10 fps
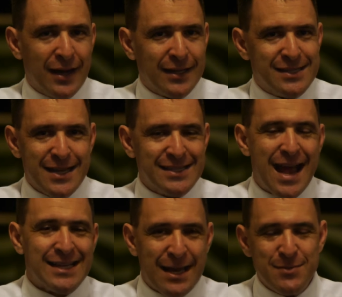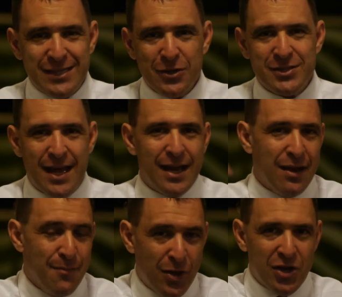In fact, it's the exact same skill
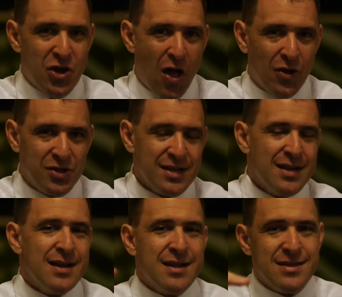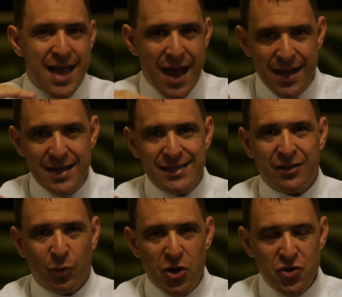set at $1 million that it
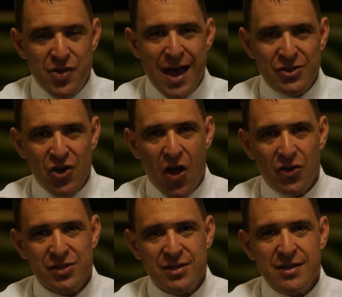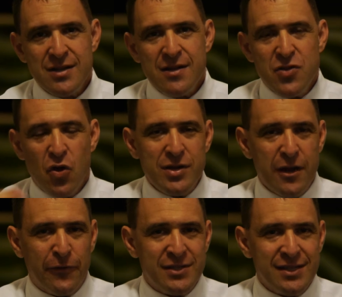is at $300,000. The
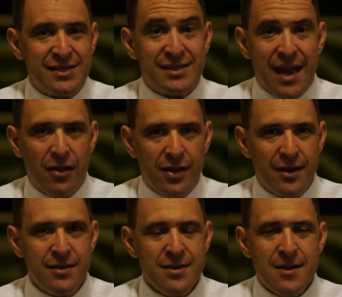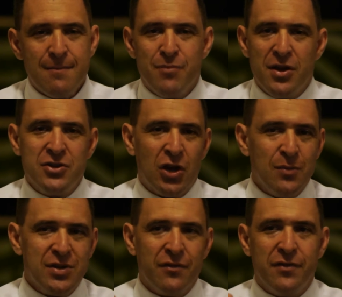only difference is scaling it. But in
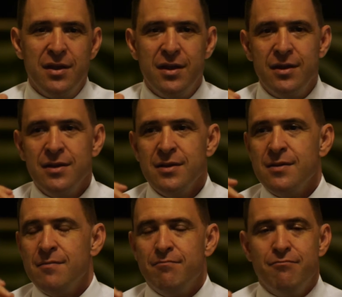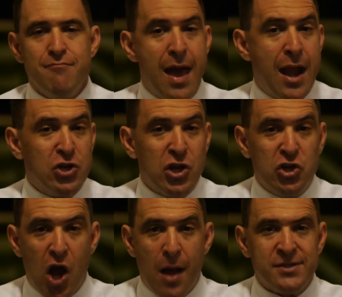terms of the
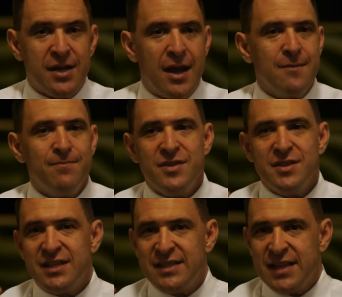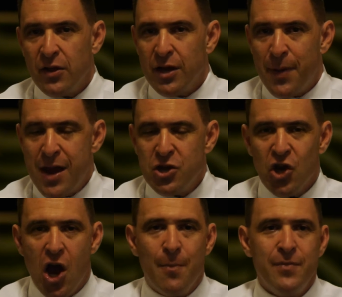managing a job site, selling a
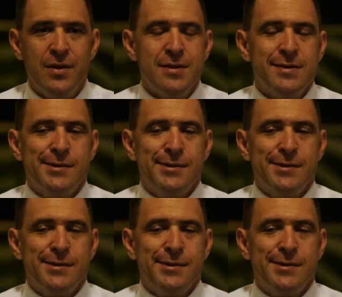paint job,